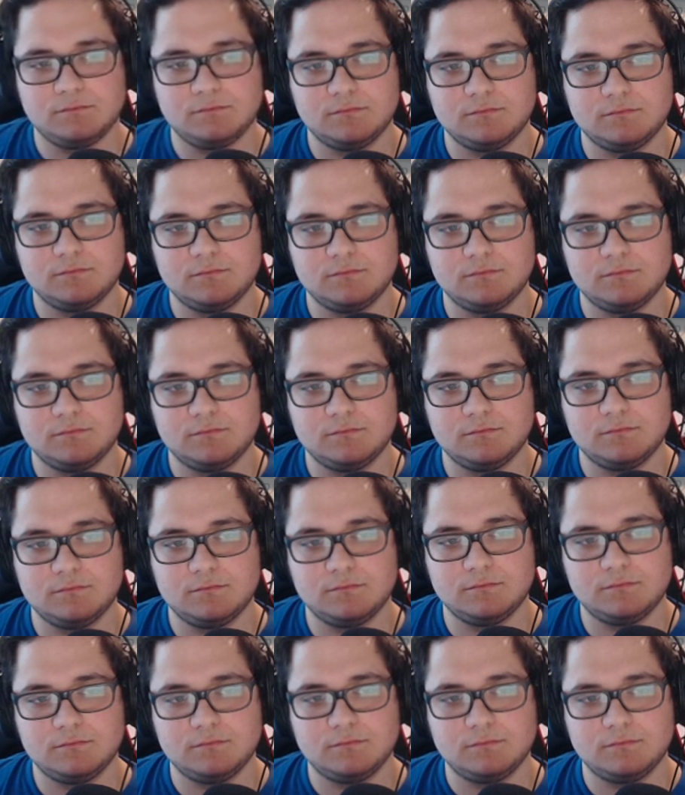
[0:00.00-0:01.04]

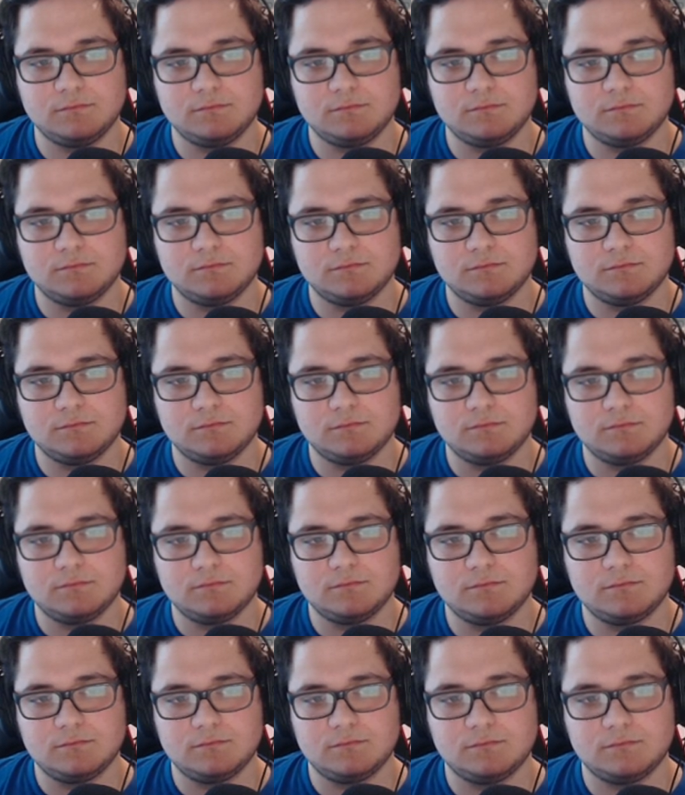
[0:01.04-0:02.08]

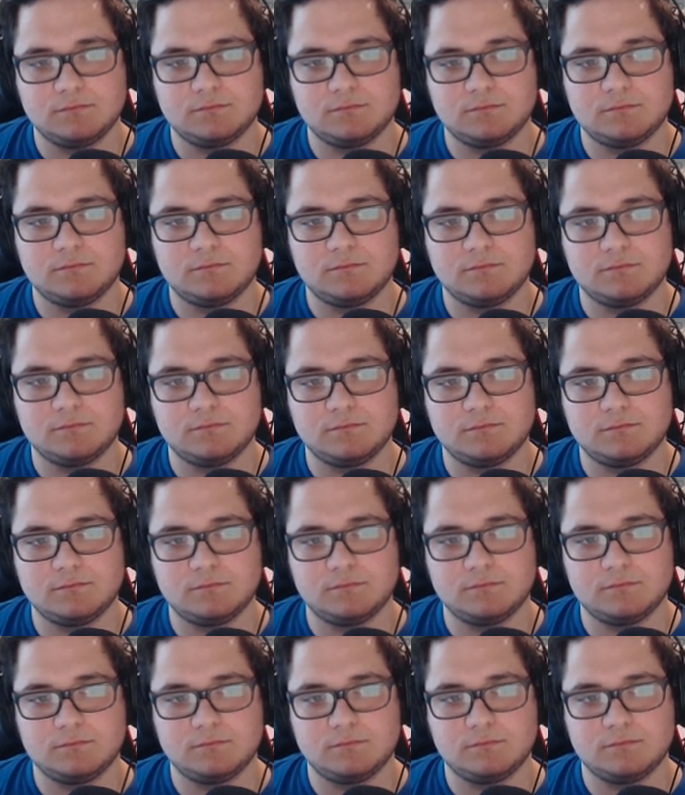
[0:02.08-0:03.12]

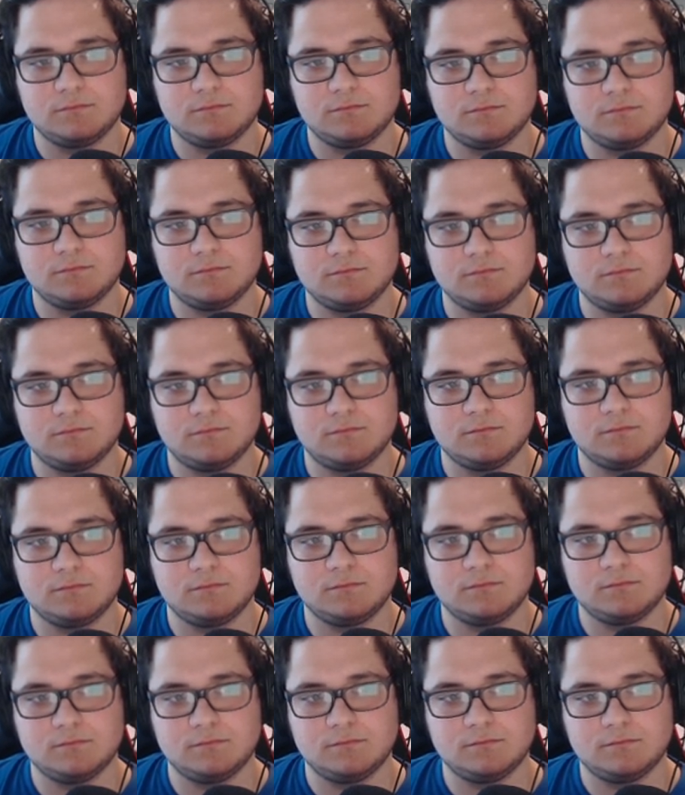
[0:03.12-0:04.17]

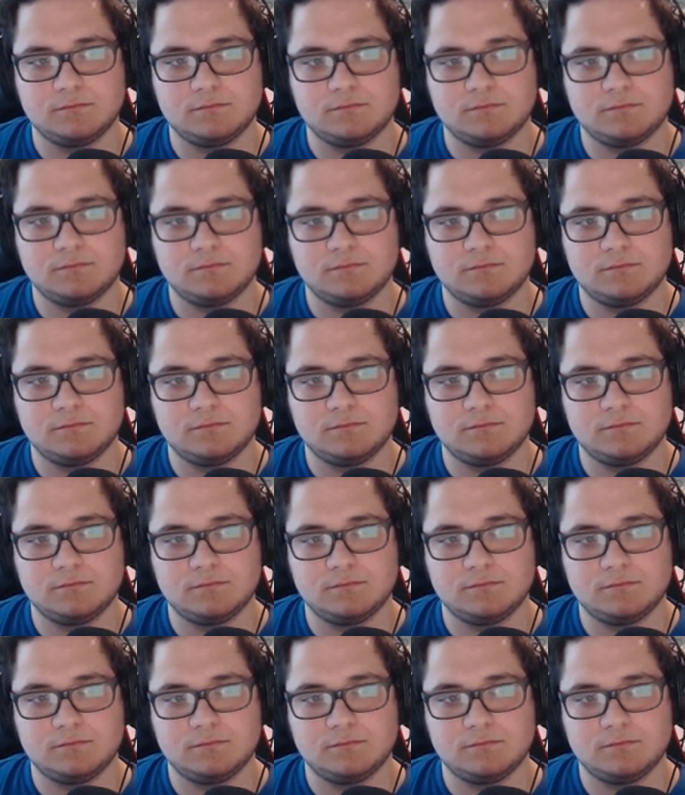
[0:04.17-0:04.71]
This person isn't speaking.